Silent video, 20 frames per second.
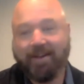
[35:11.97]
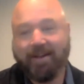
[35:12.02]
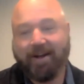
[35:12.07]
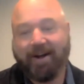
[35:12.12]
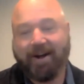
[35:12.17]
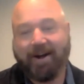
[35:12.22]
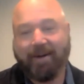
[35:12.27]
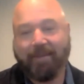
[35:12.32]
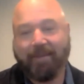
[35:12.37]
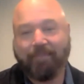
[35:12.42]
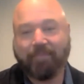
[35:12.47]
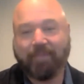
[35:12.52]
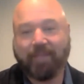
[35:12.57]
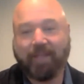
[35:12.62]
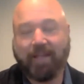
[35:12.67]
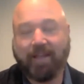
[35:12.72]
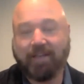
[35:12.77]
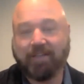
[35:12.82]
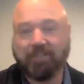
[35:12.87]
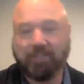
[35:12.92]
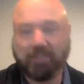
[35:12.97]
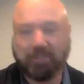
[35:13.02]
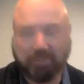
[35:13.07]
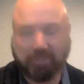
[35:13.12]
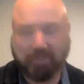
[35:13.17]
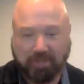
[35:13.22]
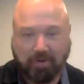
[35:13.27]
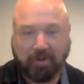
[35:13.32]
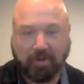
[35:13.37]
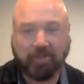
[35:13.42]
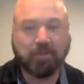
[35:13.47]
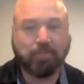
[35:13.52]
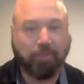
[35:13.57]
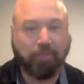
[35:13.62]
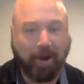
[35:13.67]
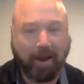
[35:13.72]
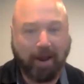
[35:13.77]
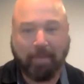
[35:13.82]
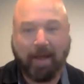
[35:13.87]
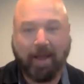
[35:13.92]
and is just doing this
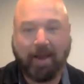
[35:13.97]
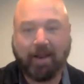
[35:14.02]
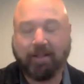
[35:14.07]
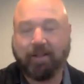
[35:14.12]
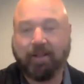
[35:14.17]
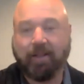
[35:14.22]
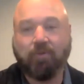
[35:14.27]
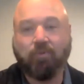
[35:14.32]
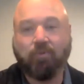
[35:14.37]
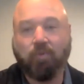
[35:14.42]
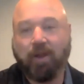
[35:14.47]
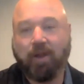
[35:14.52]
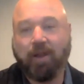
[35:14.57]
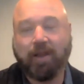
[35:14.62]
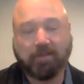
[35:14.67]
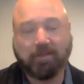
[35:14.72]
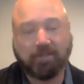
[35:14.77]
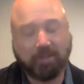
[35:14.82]
pragmatically and winning.